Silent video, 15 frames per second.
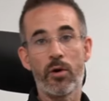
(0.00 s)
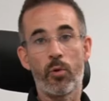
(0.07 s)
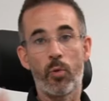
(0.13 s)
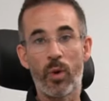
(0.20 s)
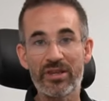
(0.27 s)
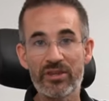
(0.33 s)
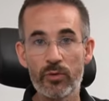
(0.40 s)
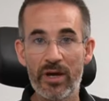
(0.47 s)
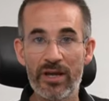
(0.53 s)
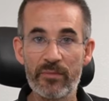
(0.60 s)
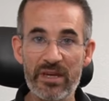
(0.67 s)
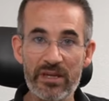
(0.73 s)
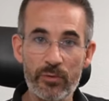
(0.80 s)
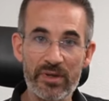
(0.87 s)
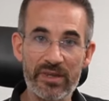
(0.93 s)
What do I
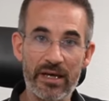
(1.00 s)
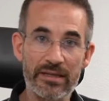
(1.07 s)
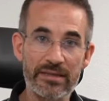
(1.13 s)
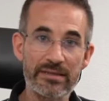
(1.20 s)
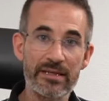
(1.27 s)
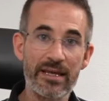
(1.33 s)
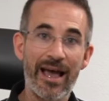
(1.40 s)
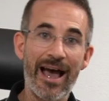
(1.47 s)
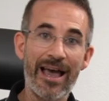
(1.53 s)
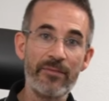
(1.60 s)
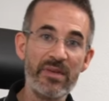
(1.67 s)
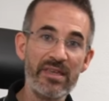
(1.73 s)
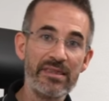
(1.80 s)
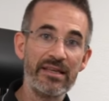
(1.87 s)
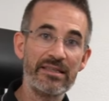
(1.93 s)
mean with that? I
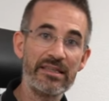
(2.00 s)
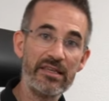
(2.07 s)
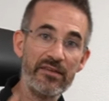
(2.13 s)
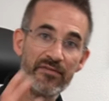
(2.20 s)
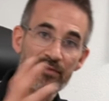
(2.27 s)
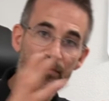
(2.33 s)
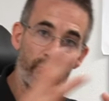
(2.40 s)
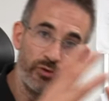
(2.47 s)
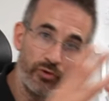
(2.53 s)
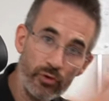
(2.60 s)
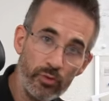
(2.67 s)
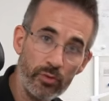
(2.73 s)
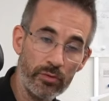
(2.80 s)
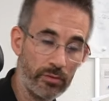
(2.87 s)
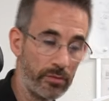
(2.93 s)
mean that if you
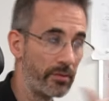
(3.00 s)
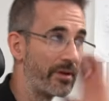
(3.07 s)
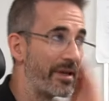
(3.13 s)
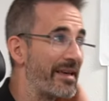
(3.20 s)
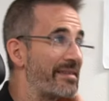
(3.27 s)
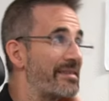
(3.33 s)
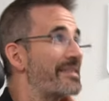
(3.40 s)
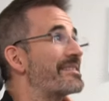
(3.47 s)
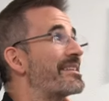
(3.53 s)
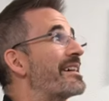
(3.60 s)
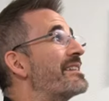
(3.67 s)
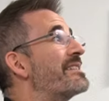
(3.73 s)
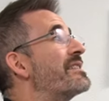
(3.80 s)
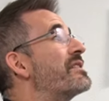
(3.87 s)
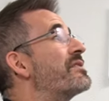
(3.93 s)
do
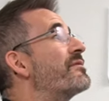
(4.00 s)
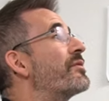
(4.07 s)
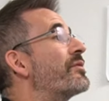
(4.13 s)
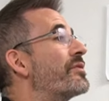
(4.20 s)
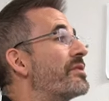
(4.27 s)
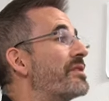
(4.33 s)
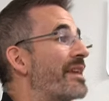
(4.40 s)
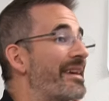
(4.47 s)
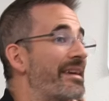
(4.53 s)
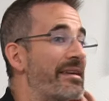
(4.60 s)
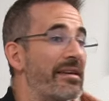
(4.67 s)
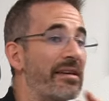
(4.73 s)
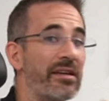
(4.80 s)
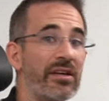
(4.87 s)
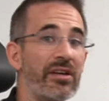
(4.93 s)
exercises for the
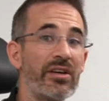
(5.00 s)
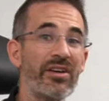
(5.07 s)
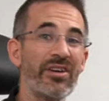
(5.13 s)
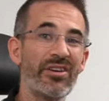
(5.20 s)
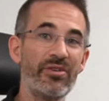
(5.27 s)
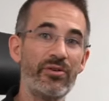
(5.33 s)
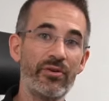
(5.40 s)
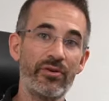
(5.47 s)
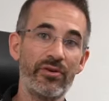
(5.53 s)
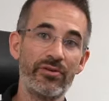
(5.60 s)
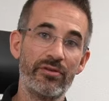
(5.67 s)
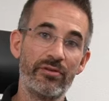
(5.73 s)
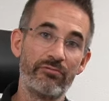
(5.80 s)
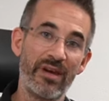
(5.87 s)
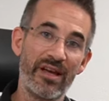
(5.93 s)
neck, you're
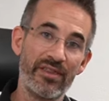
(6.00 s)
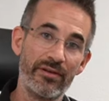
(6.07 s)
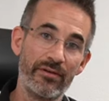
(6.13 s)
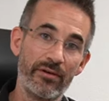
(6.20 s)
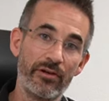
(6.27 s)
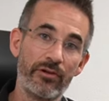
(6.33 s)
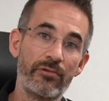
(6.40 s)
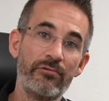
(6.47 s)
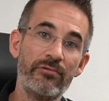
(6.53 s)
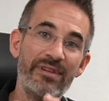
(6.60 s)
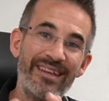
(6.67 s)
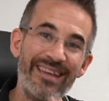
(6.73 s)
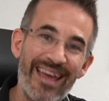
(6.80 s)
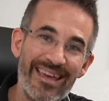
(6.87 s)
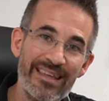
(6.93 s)
gonna rather
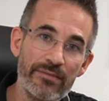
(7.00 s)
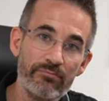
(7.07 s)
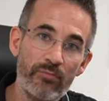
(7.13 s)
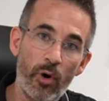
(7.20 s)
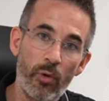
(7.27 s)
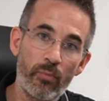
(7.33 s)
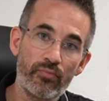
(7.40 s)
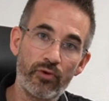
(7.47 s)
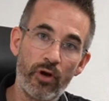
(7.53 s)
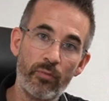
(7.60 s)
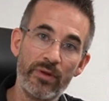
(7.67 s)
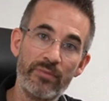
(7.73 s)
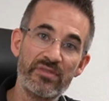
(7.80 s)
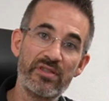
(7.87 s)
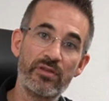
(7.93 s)
create more
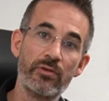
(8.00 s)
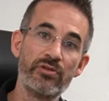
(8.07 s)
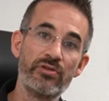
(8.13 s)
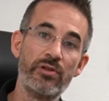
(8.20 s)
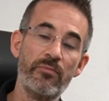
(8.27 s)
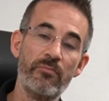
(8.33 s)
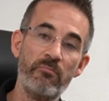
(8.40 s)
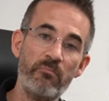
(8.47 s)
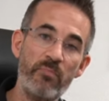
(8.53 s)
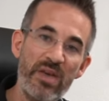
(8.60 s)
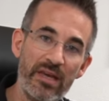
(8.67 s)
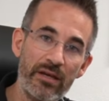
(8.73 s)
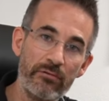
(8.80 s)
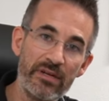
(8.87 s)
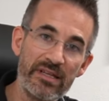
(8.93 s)
problems, because the
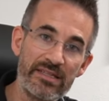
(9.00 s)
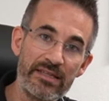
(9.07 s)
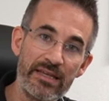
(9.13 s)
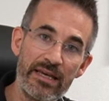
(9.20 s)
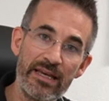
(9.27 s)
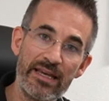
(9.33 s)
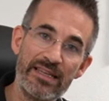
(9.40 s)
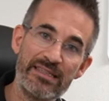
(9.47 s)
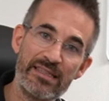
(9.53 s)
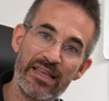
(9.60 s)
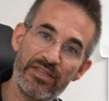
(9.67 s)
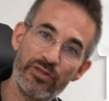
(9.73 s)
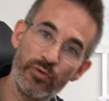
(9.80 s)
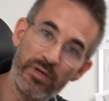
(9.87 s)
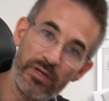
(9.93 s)
big risk is that you